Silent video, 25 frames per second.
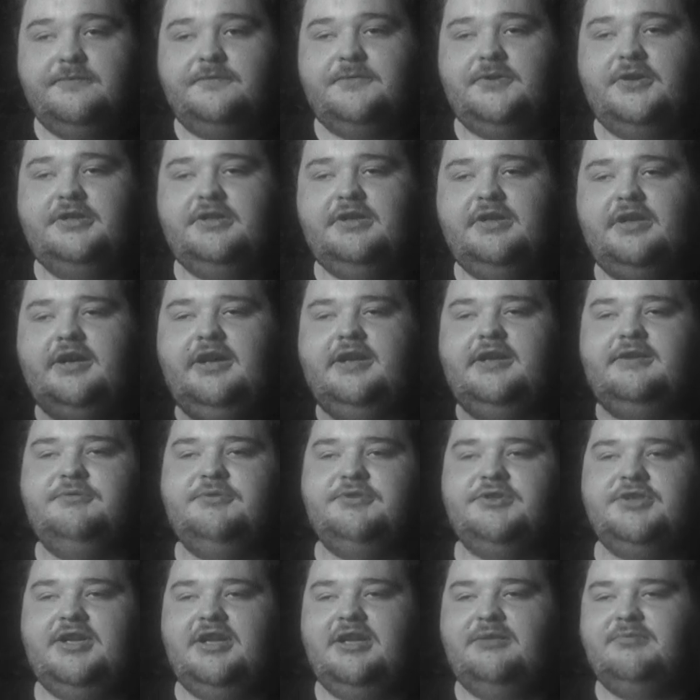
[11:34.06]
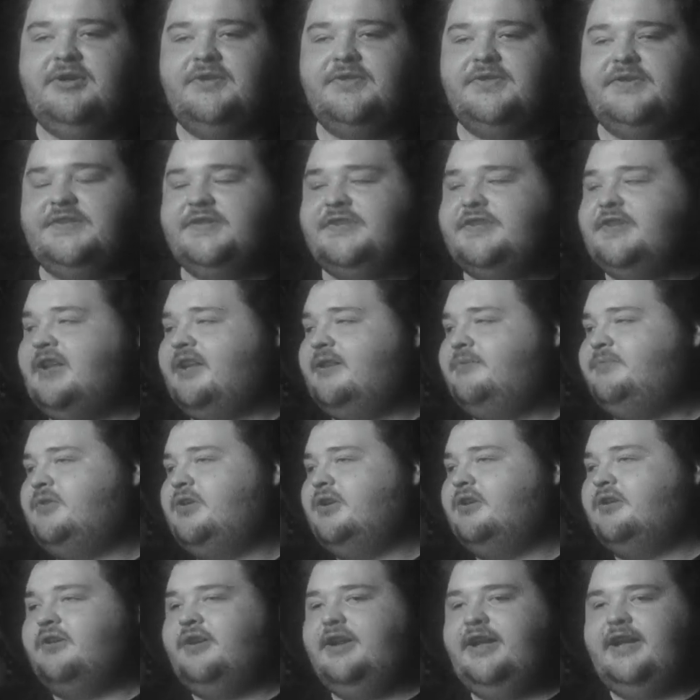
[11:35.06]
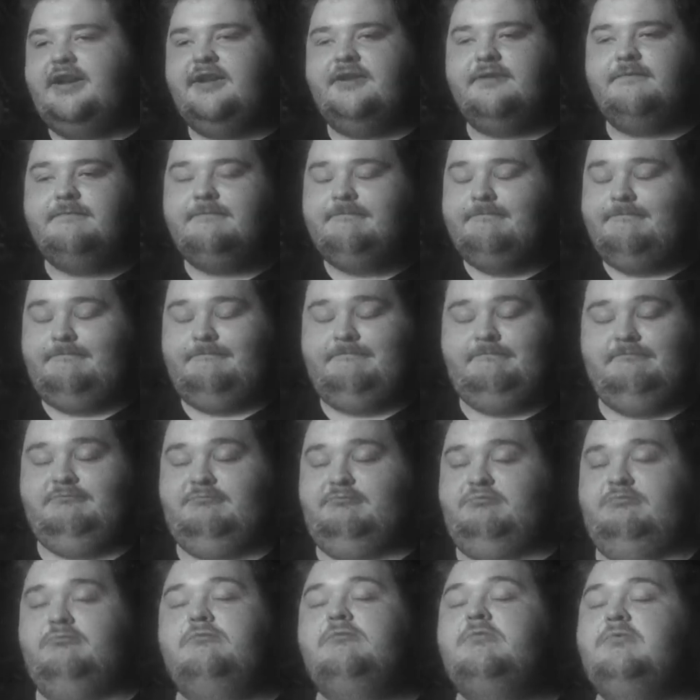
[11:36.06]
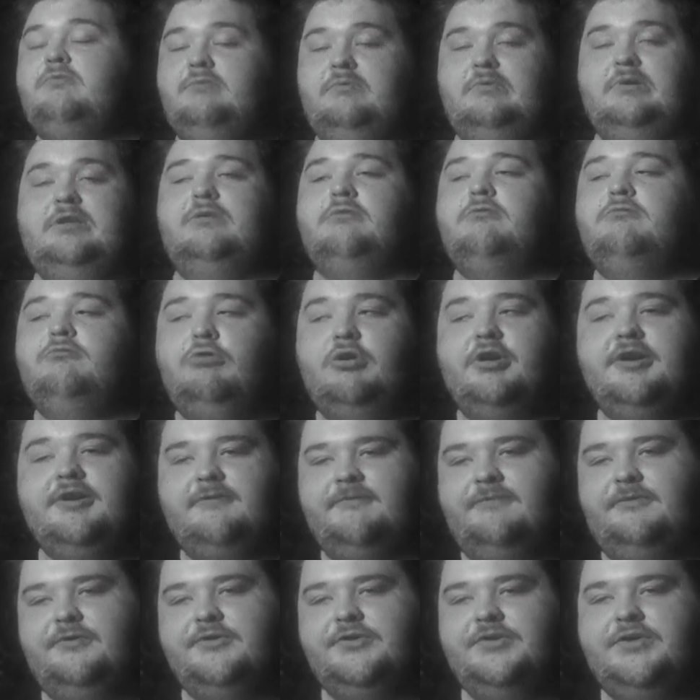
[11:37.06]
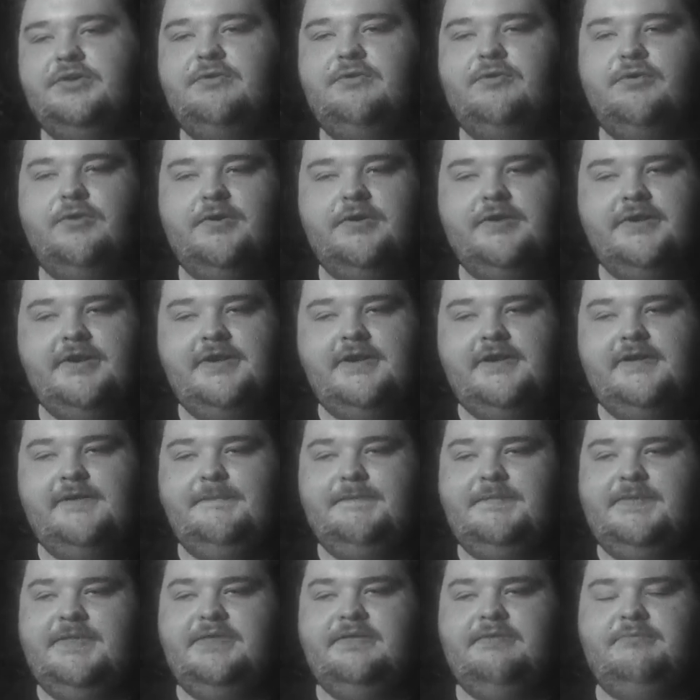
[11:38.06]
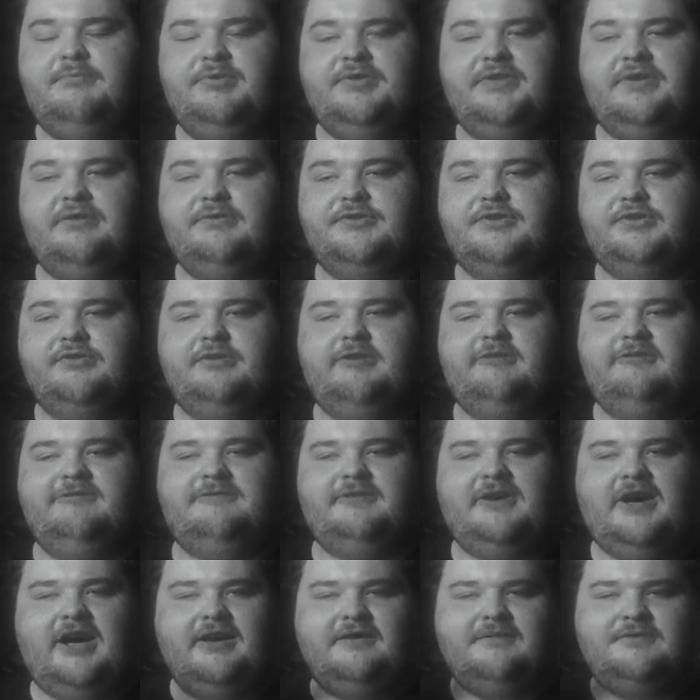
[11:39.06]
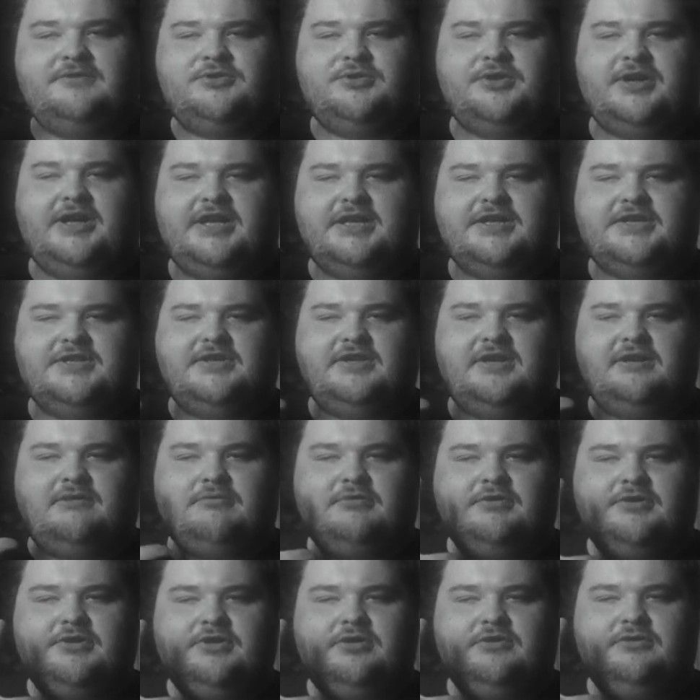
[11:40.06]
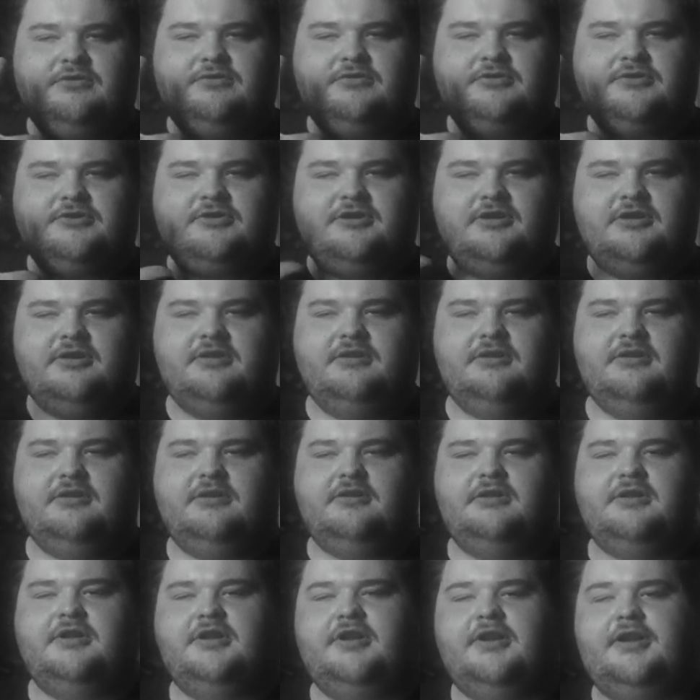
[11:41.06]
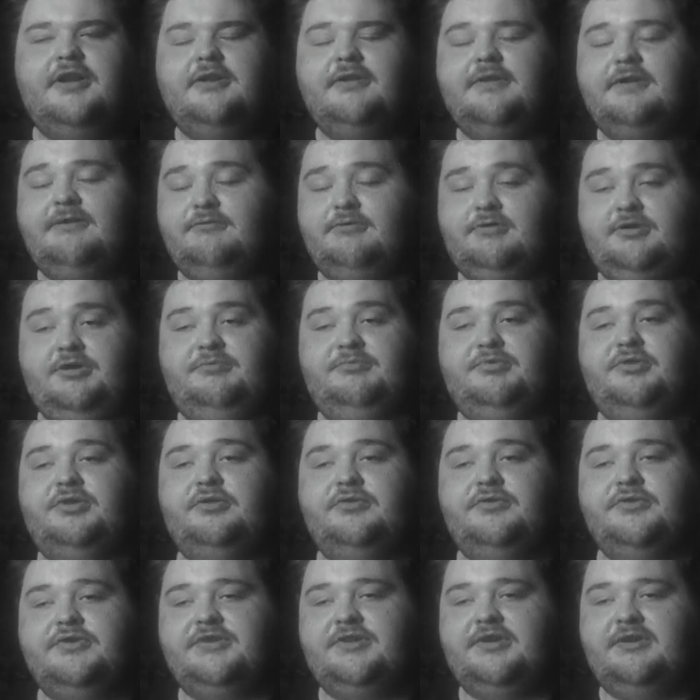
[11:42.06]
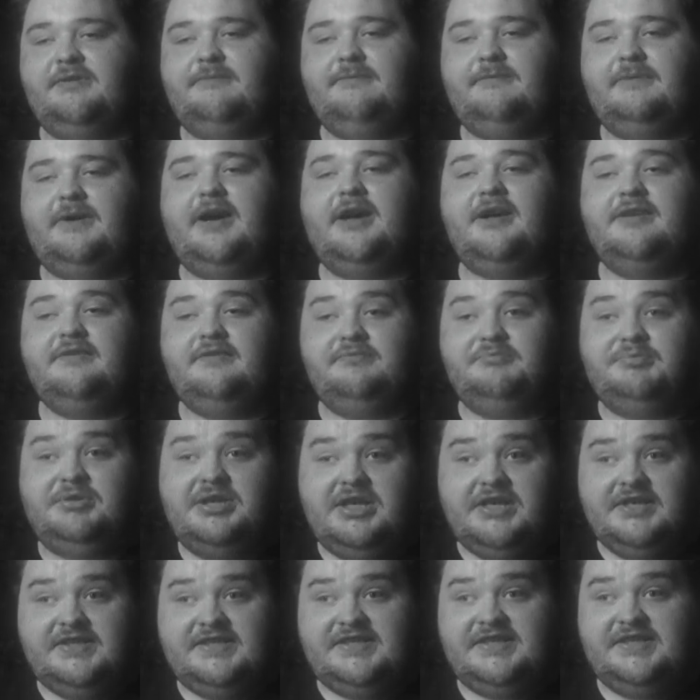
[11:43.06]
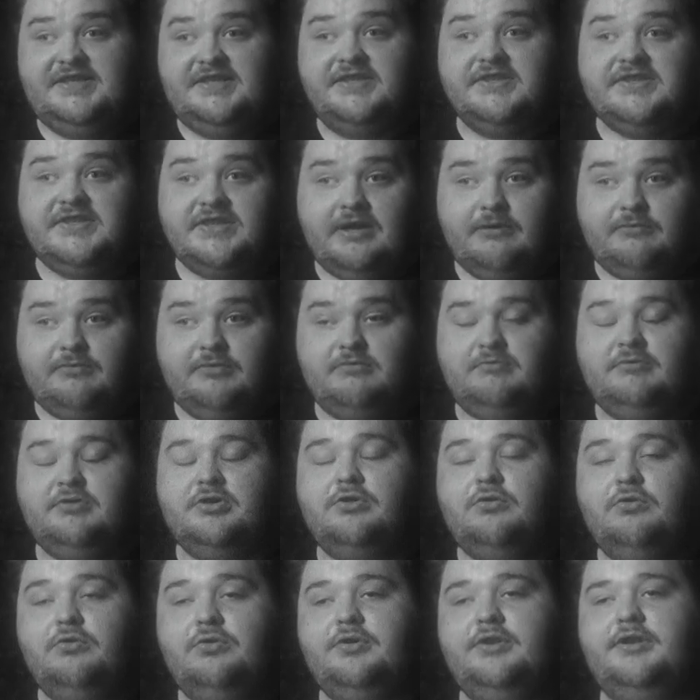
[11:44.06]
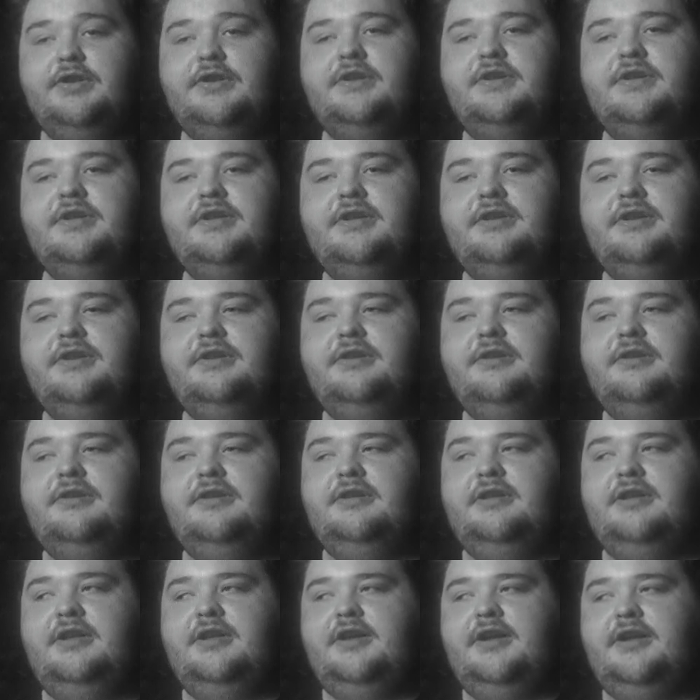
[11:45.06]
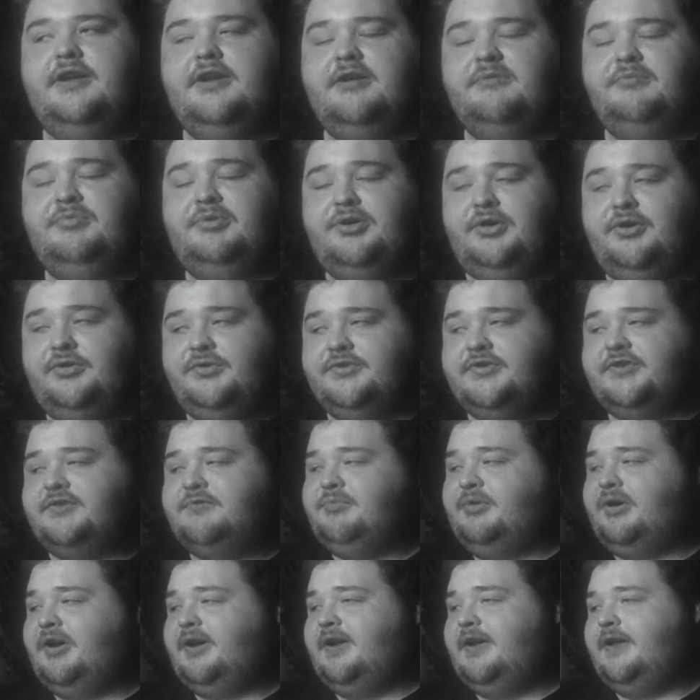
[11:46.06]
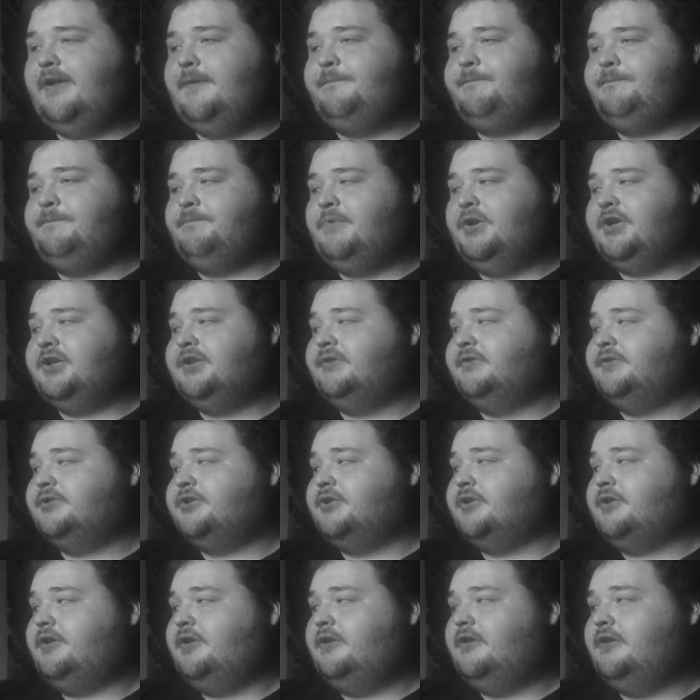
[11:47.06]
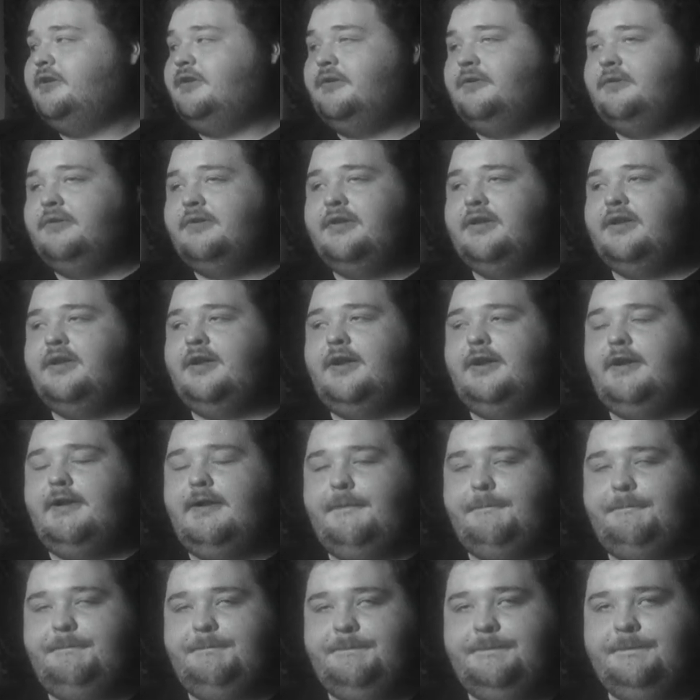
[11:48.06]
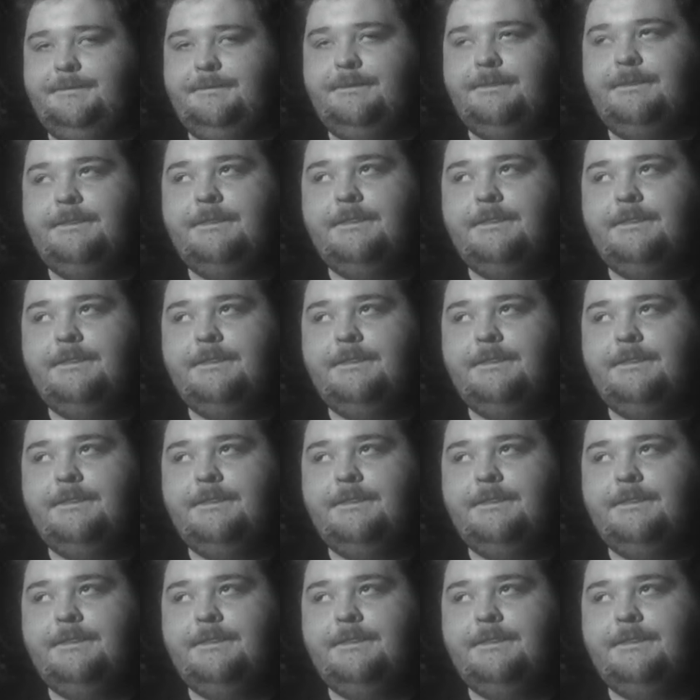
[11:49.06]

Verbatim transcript: Frontline, which came out the same year, had a wonderful score. But there was only five tracks that were used, uh, that were composed, uh, five pieces that were recorded, uh, composed by Michael Giacchino, um,